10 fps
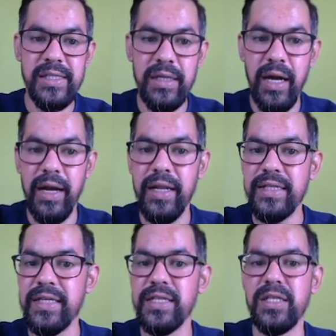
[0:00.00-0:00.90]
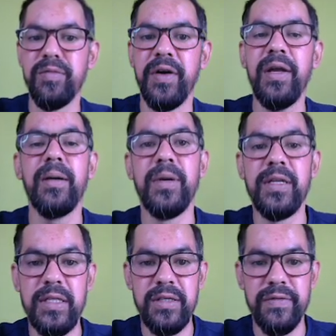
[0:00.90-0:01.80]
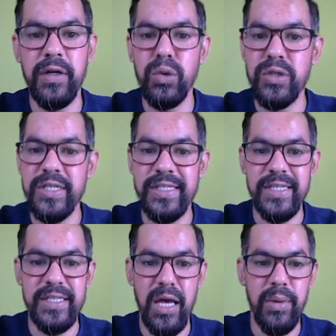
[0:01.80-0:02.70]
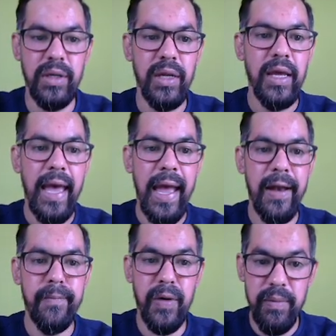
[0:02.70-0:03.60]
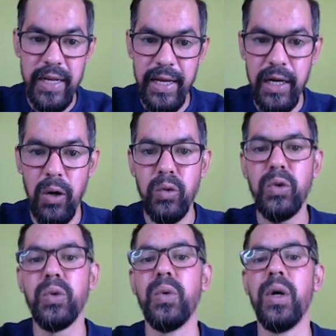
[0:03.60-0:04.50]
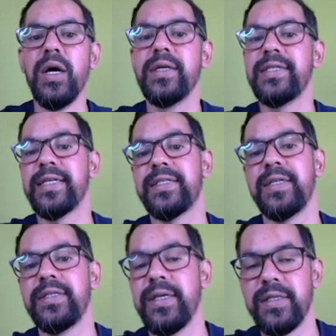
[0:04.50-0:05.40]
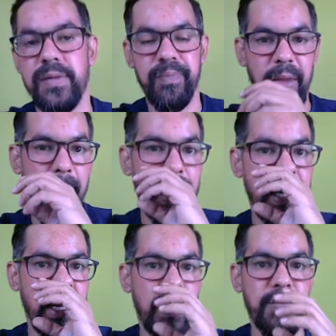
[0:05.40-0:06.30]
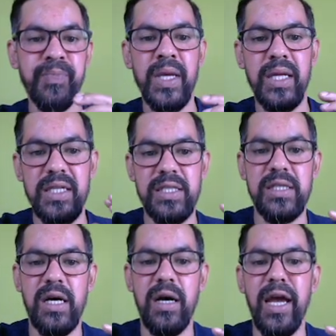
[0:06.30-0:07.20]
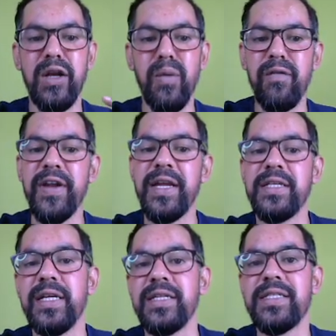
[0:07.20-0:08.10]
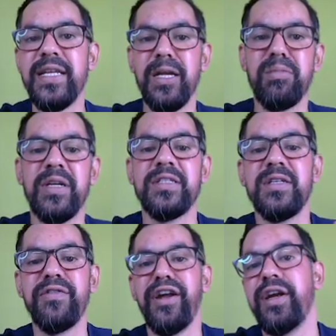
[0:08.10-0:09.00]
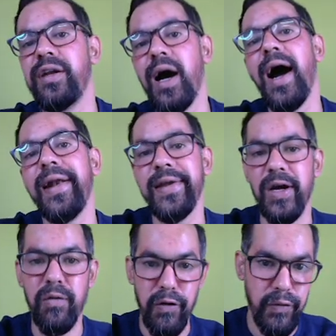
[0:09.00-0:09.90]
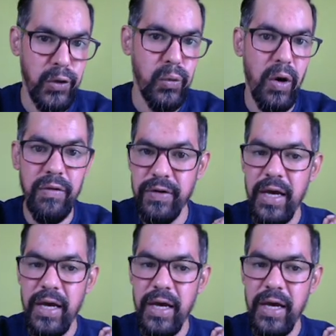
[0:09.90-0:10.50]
contingency fund, emergency fund 267, and public account 266. And this annual financial statement is defined under Article 112 of